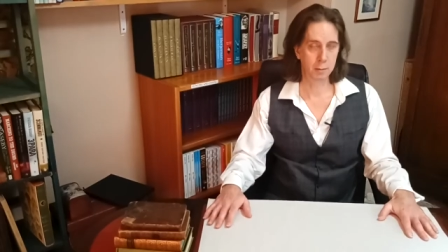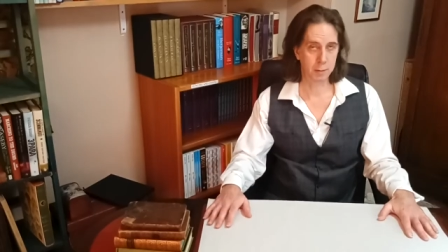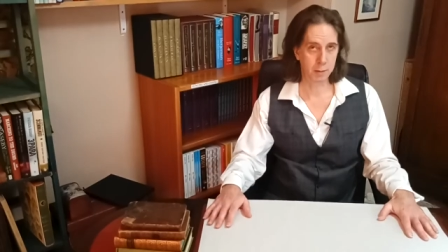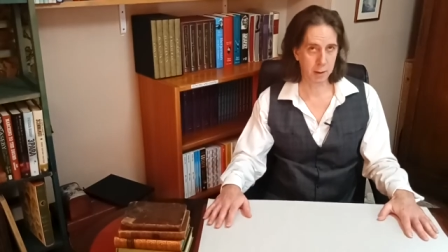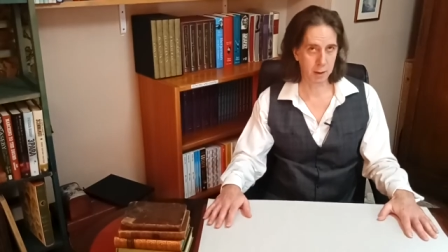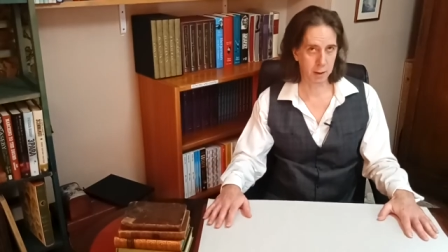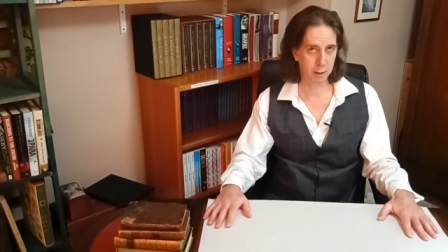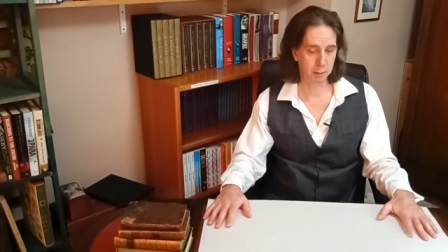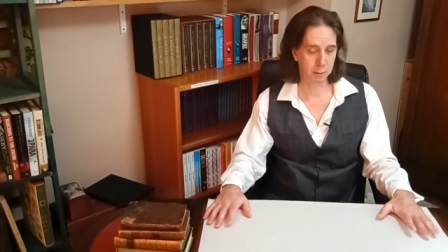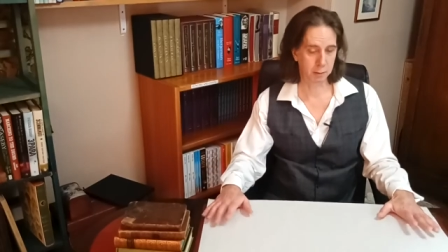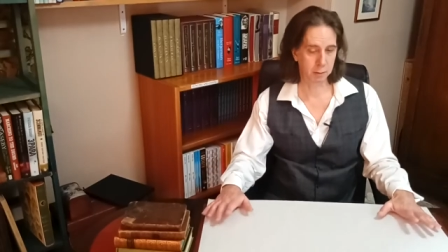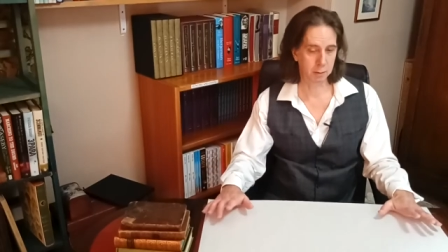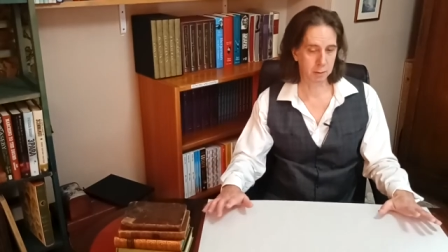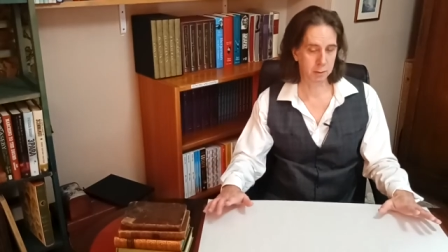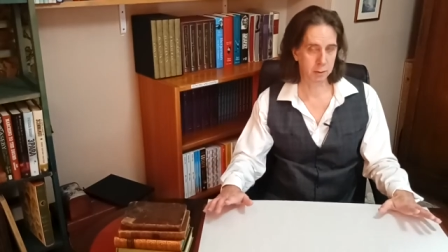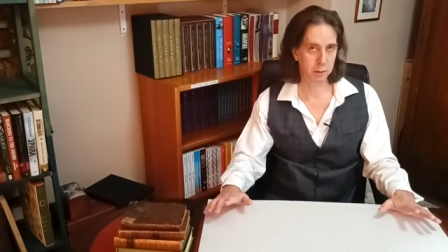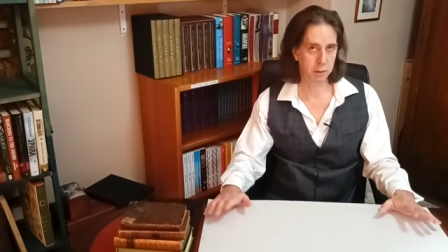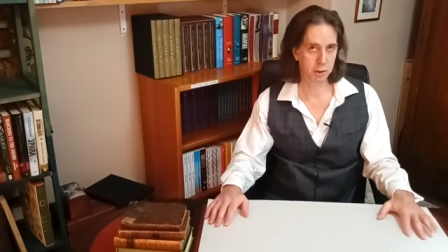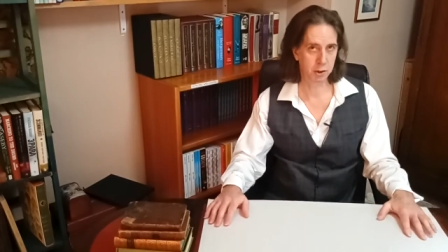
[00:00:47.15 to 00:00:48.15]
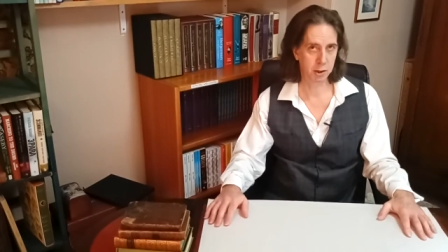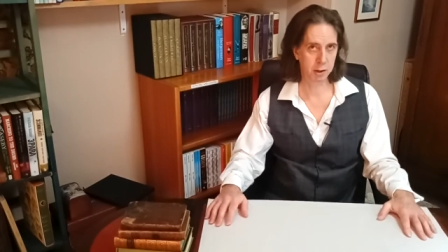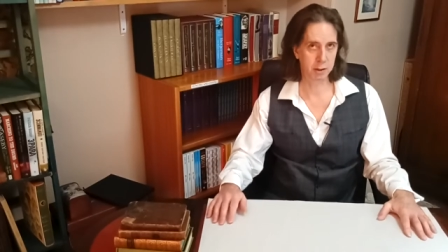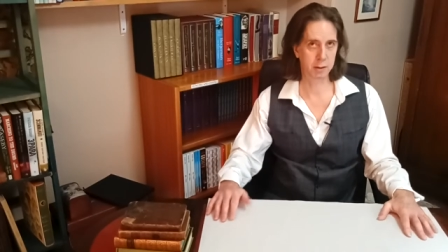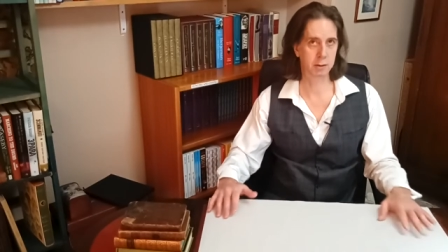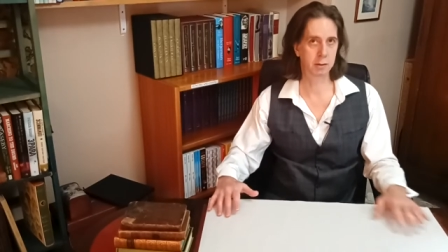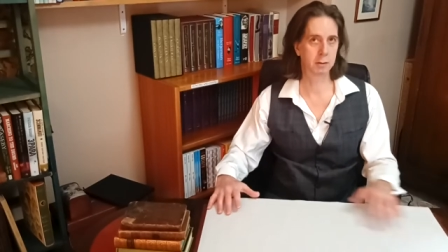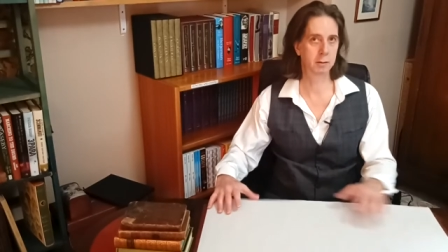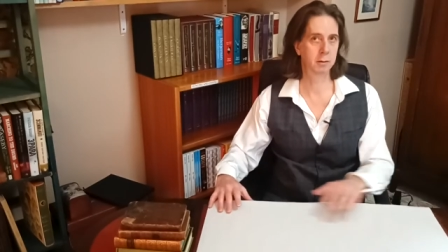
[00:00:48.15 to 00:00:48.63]
Then the
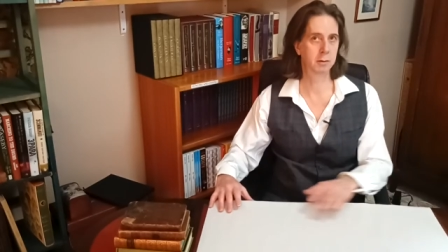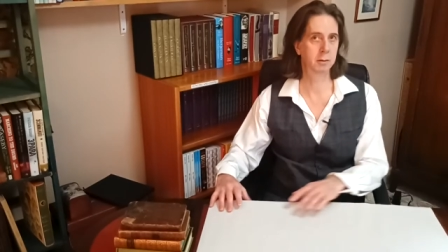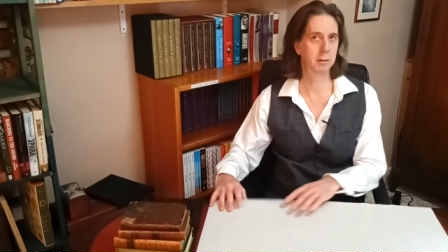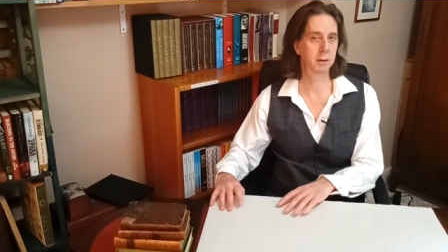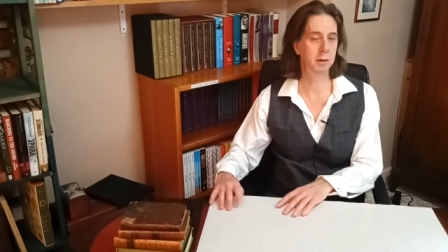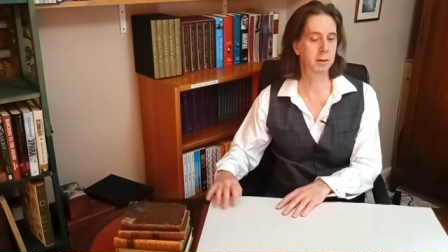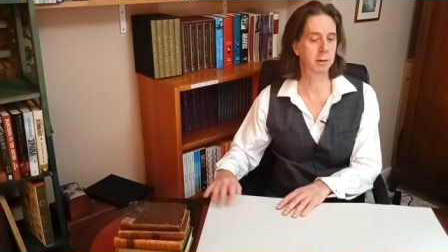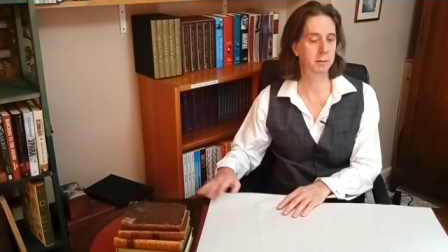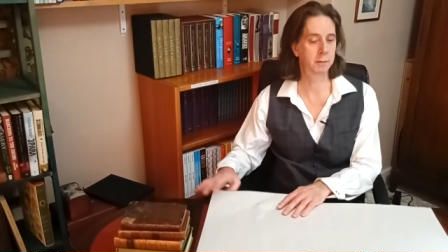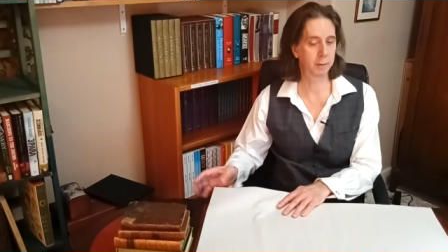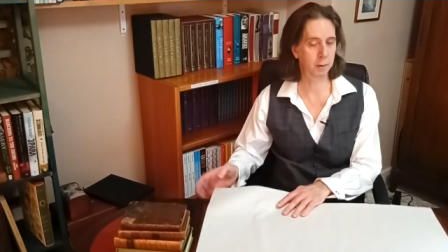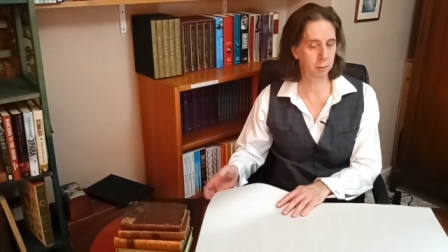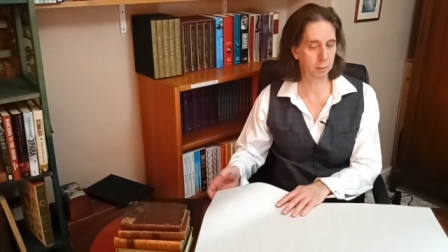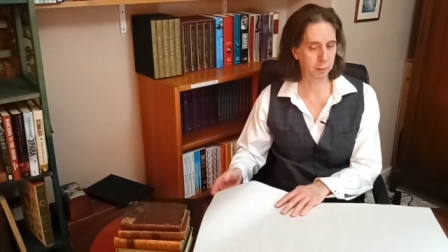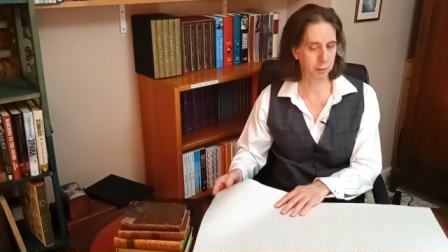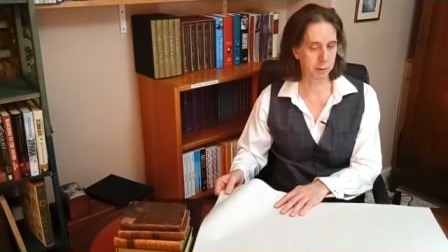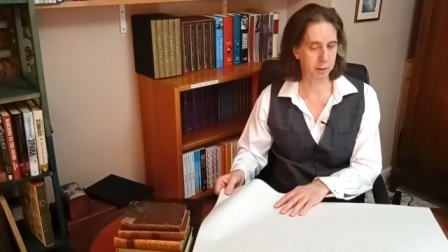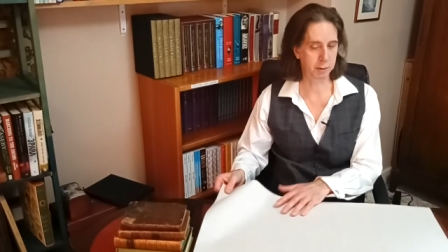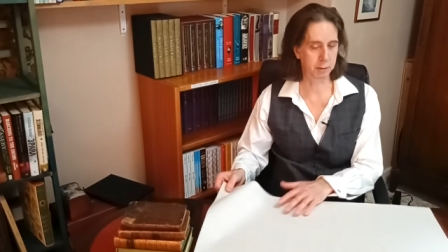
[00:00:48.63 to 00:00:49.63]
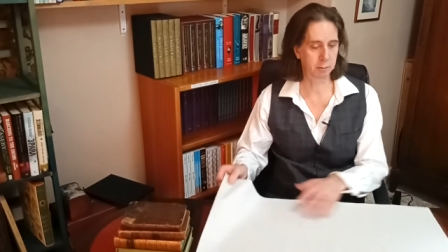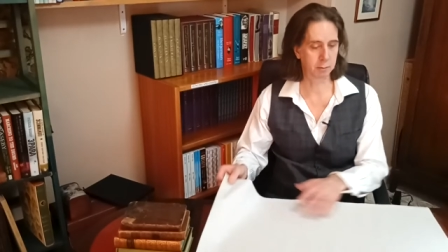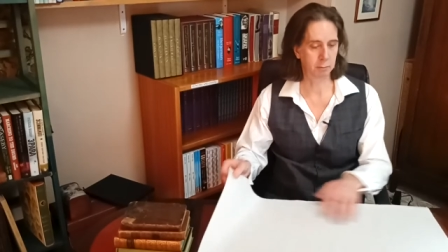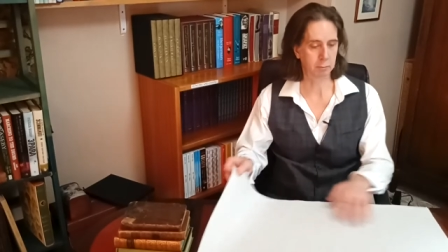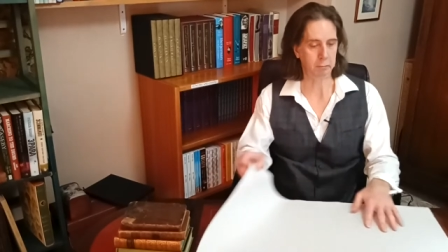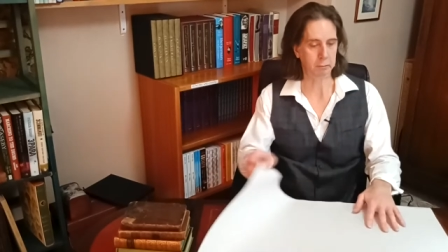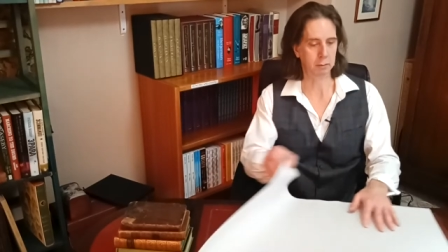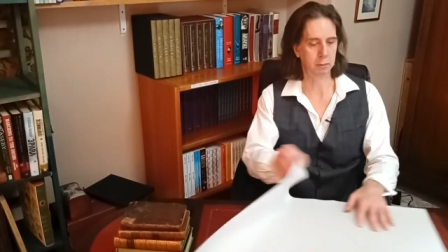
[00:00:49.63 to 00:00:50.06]
sheet is folded.